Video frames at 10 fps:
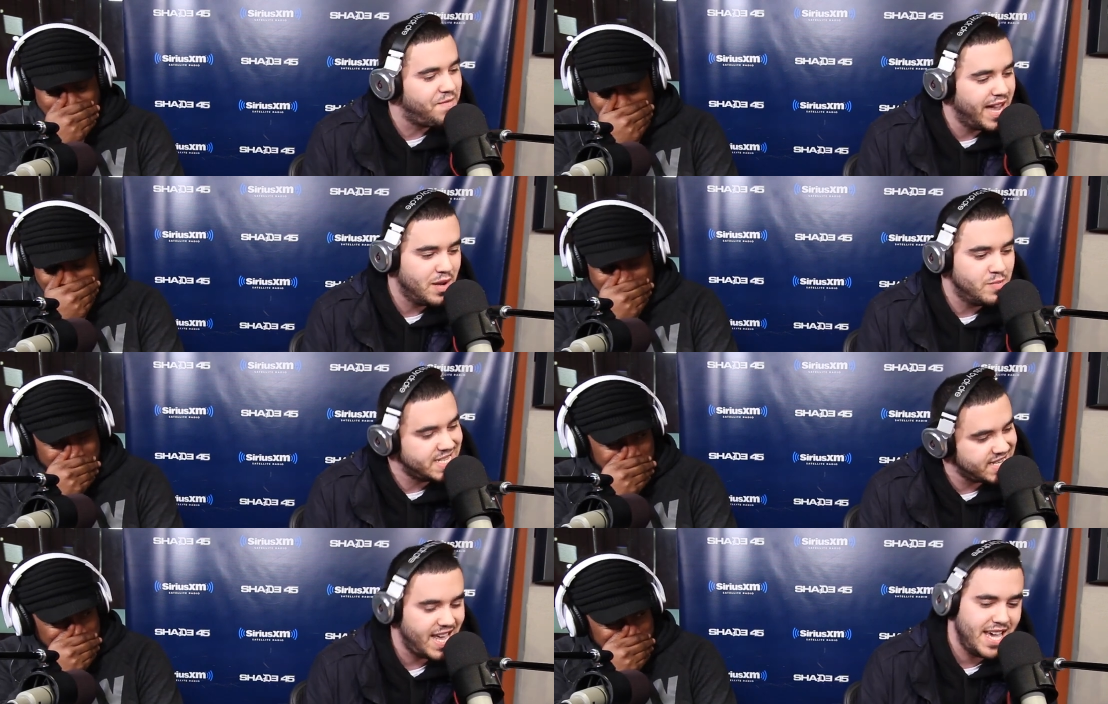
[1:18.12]

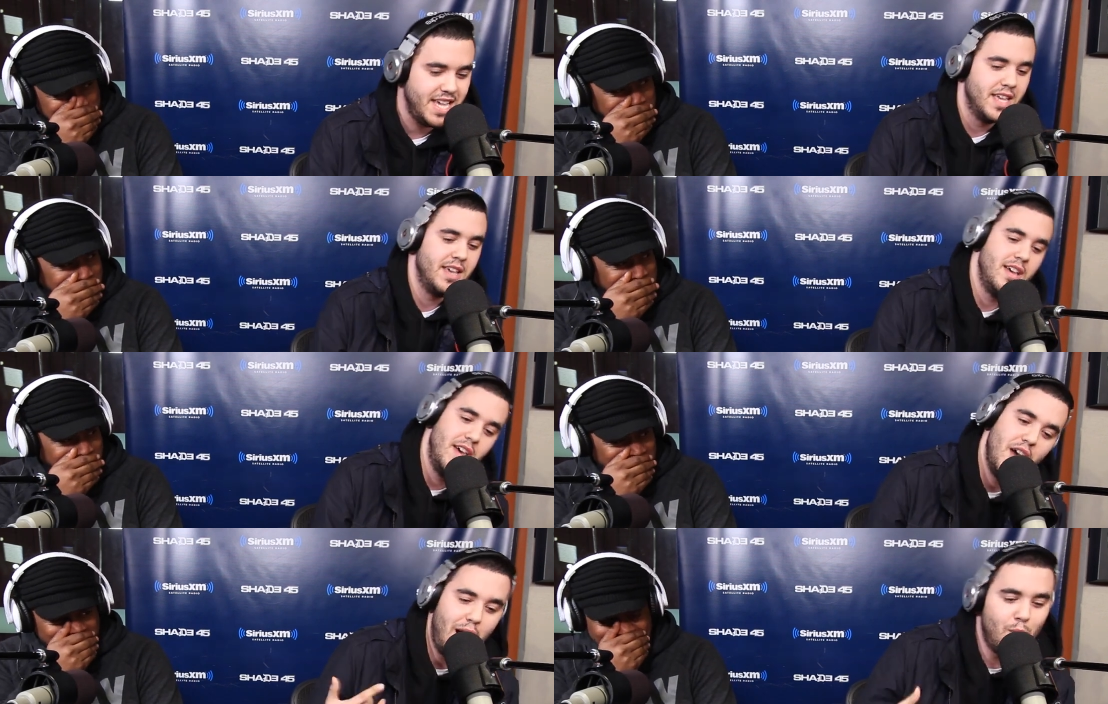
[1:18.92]
Speaker 1: vitamin C.
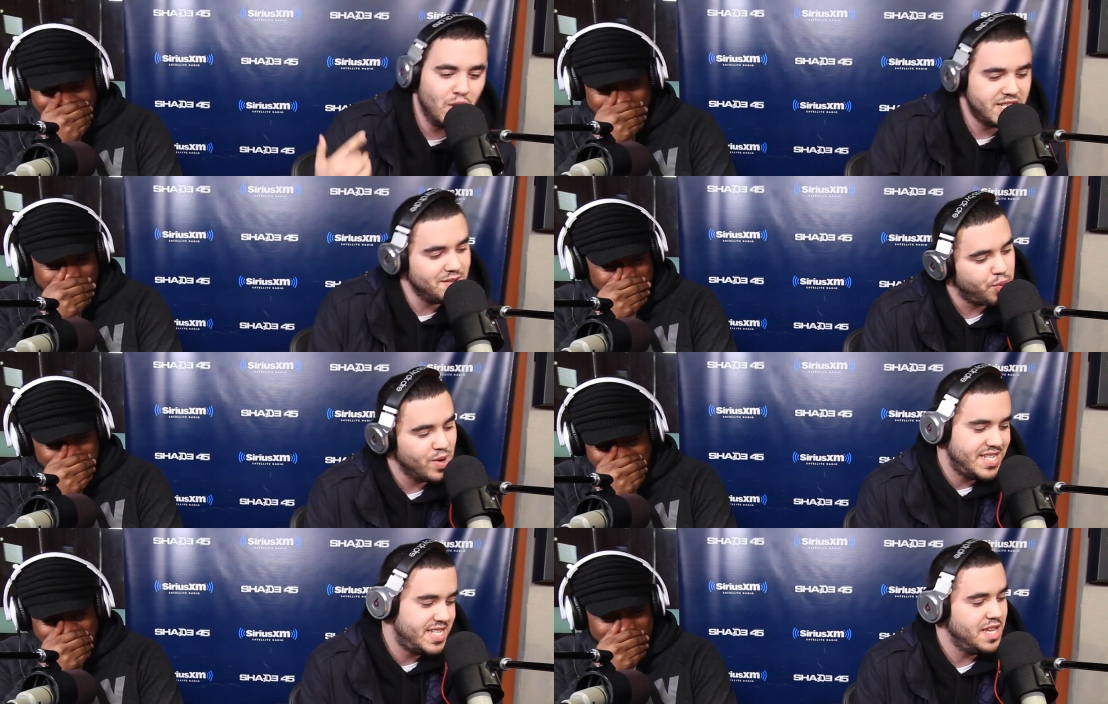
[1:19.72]
I'm on some
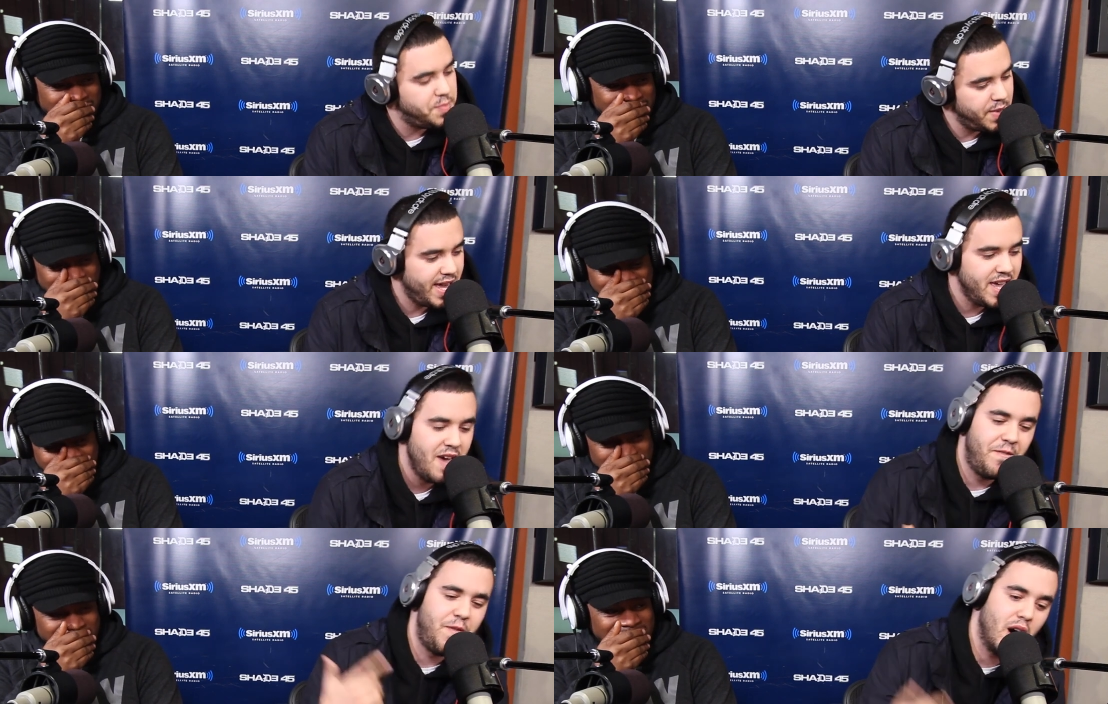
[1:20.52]
print shit, B.
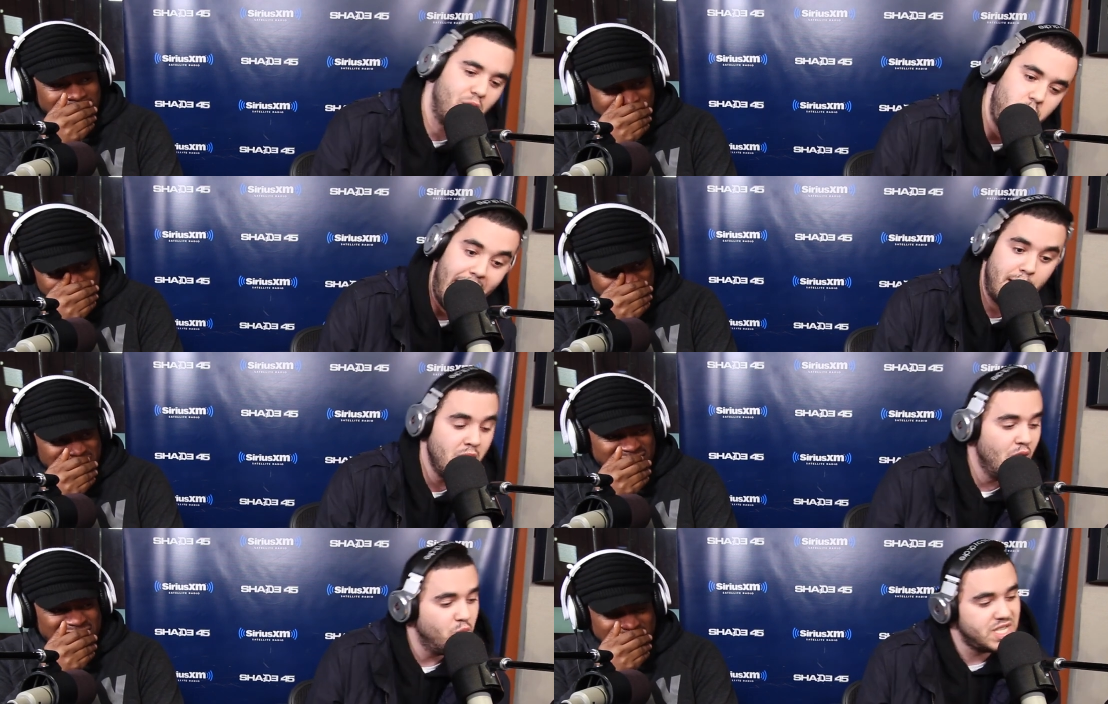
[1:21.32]
Fuck rap.
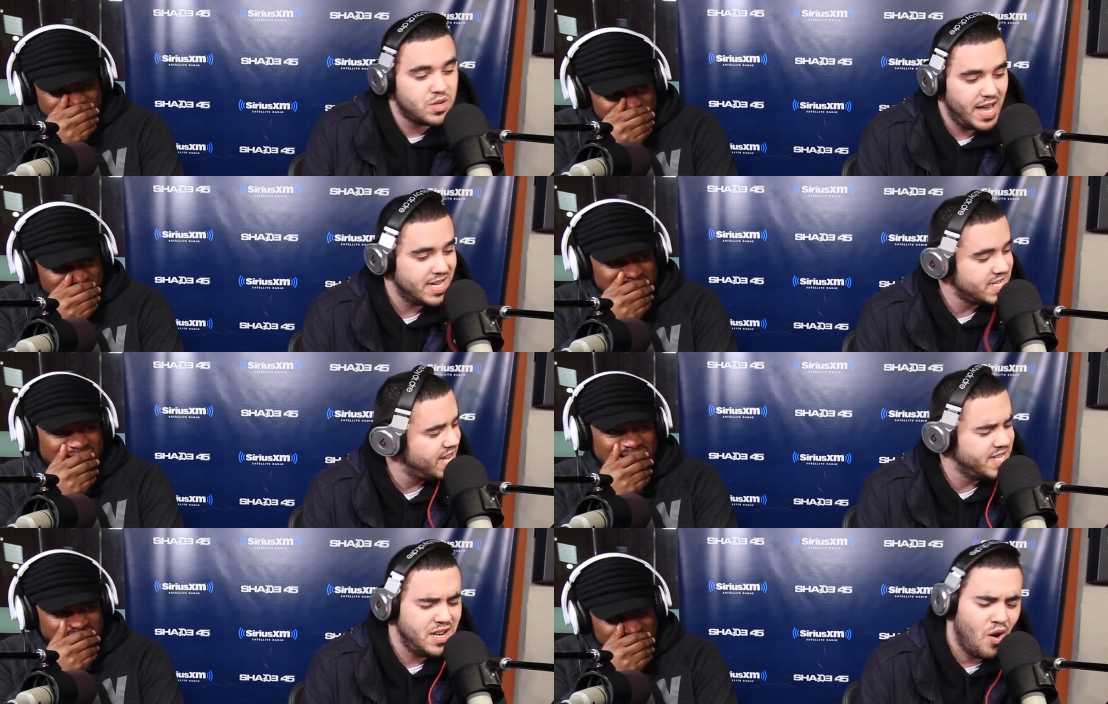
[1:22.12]
We
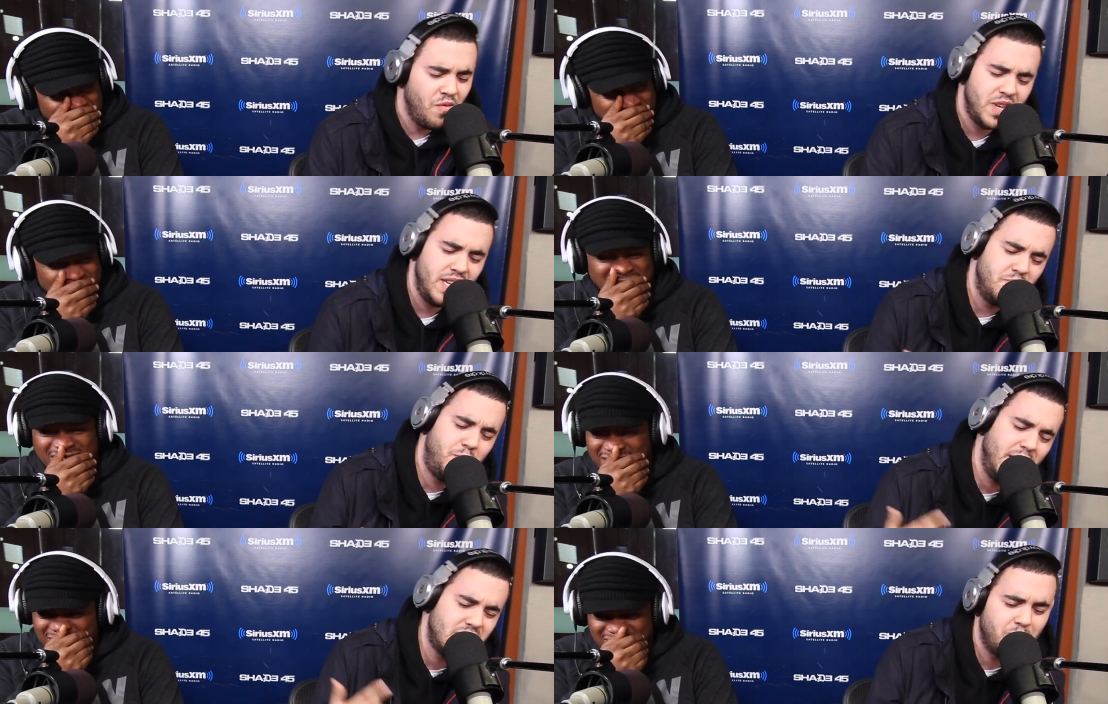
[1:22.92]
transcending over these
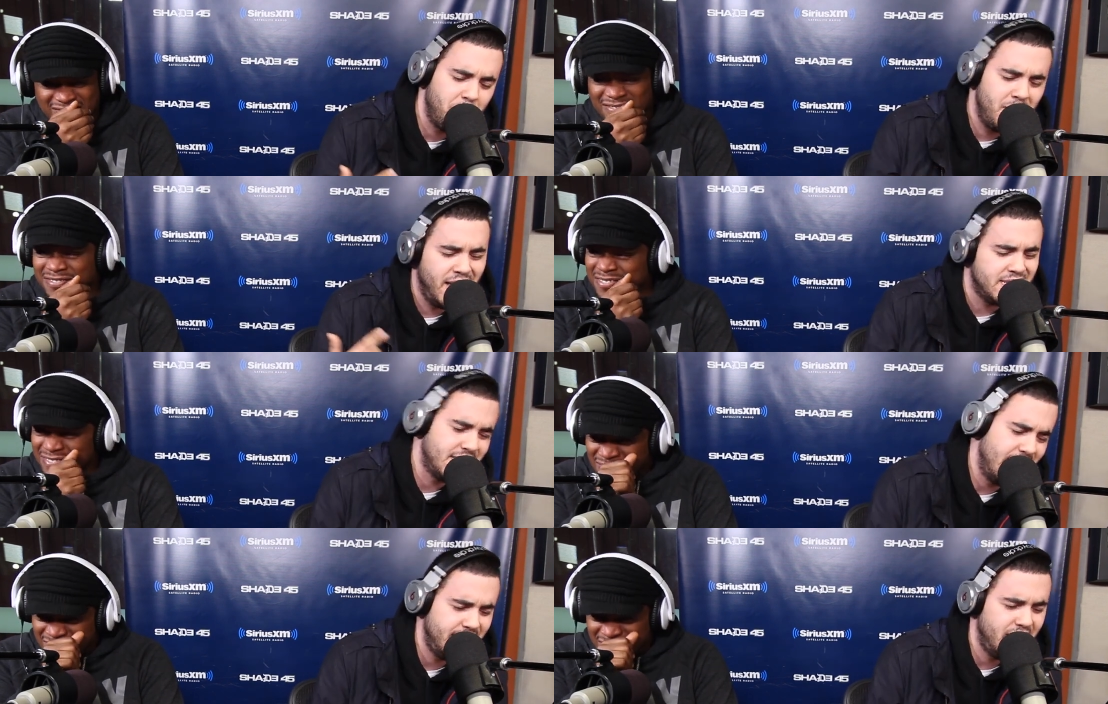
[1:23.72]
beats, my man
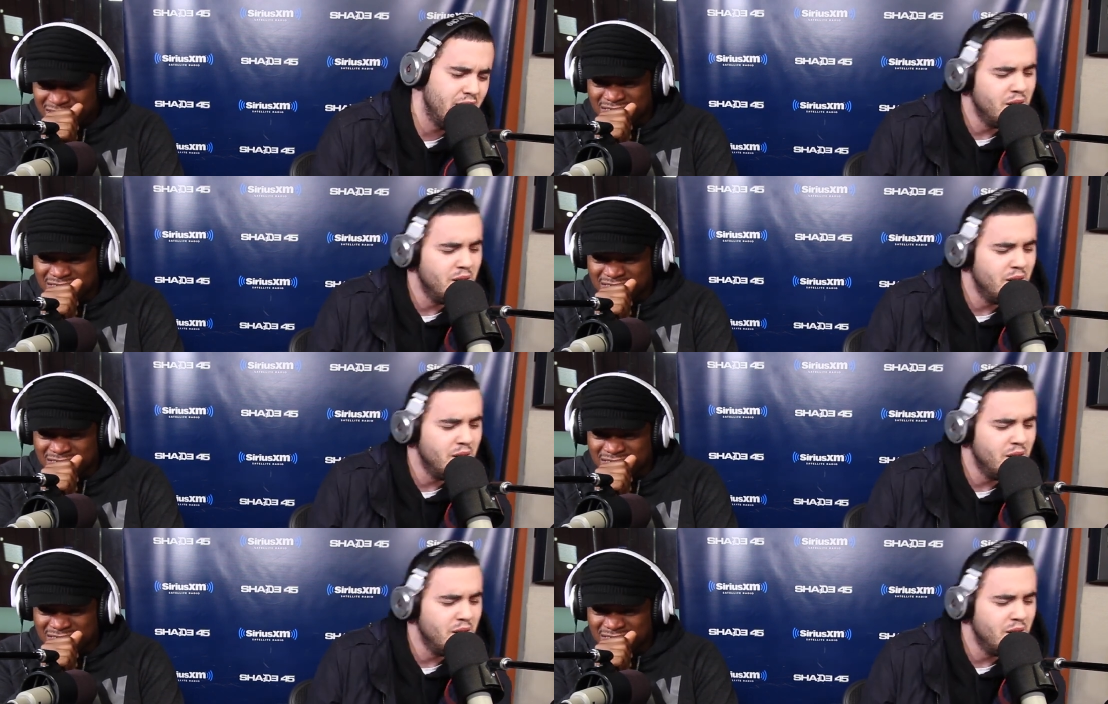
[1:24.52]
sending.